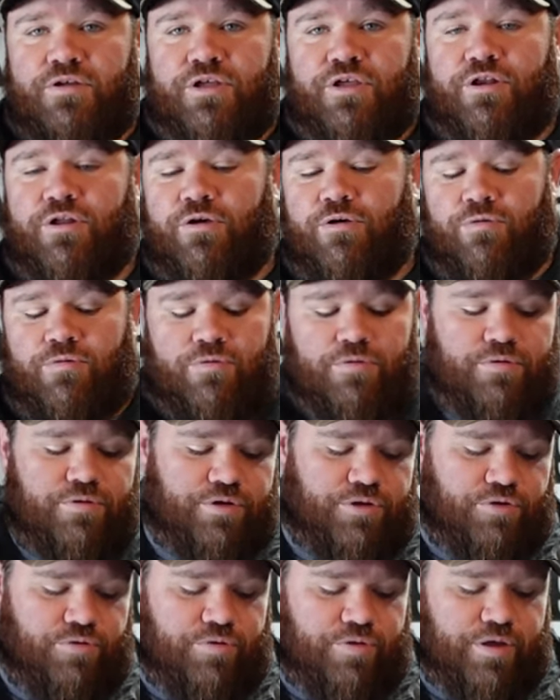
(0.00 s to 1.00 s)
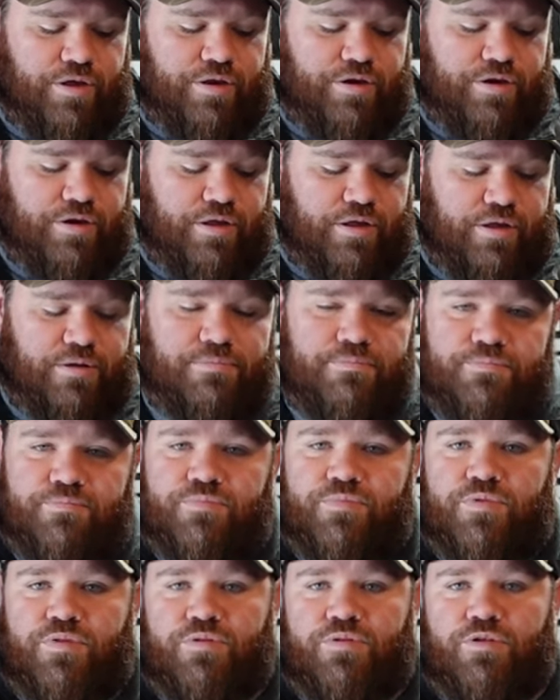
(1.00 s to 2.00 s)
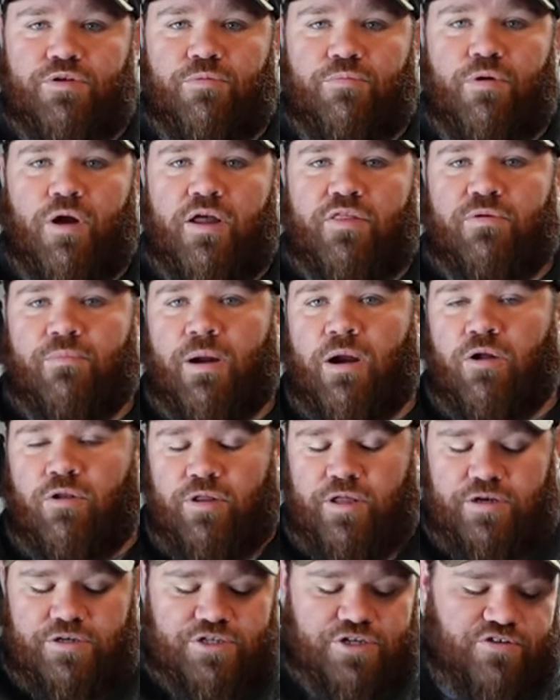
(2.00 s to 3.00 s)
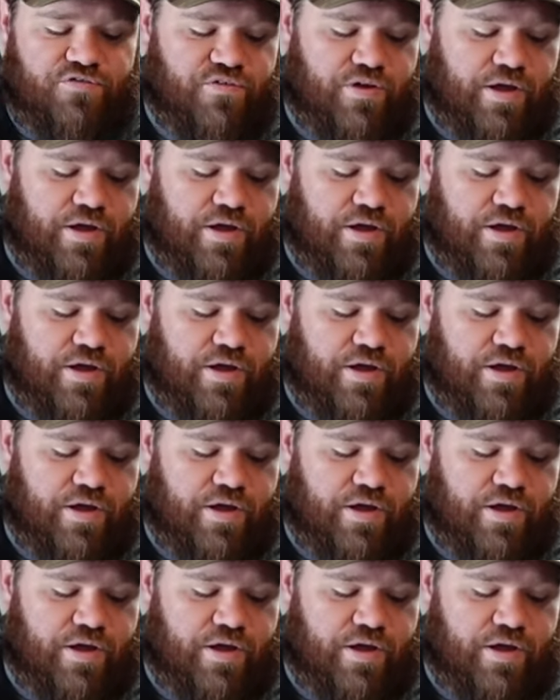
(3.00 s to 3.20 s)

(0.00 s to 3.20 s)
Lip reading: you know, you'll break the barrel in just